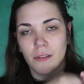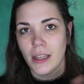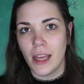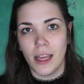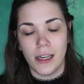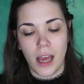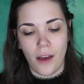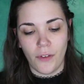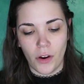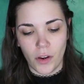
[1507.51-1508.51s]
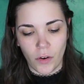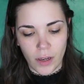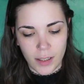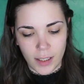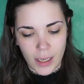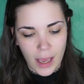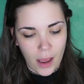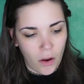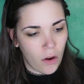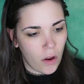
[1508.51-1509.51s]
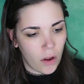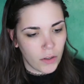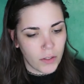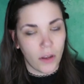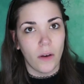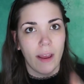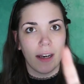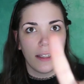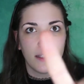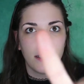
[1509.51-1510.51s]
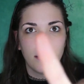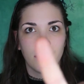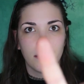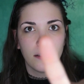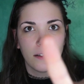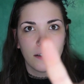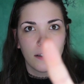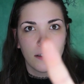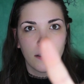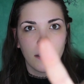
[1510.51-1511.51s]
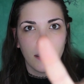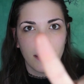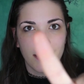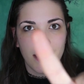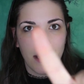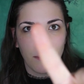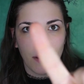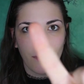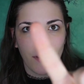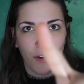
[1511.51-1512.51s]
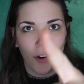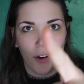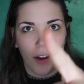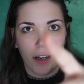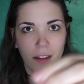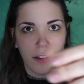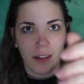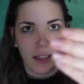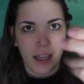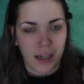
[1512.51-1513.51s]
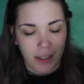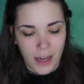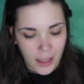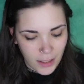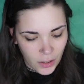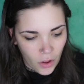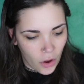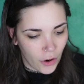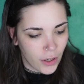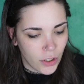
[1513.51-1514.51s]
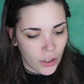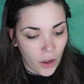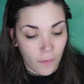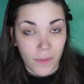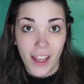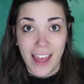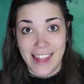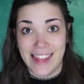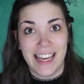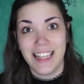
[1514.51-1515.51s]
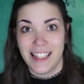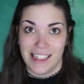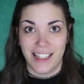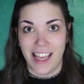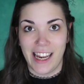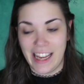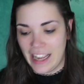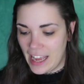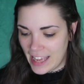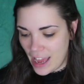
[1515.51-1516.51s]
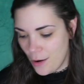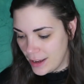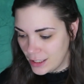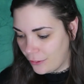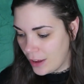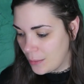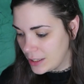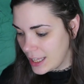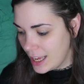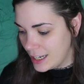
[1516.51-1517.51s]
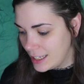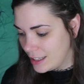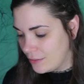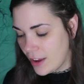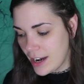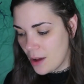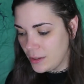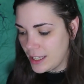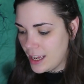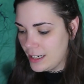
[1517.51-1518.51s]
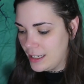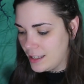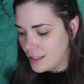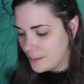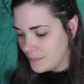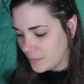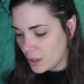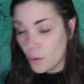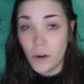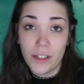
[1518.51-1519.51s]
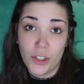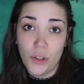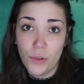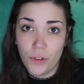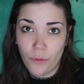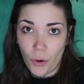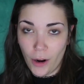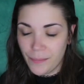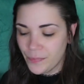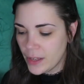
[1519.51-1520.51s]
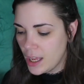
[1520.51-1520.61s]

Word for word: Again, not very greasy at all. So, and it didn't like stain my finger or anything like that. It's not still orange. So that's exciting. I can't wait to find what that is, find out what that is or what it's used for.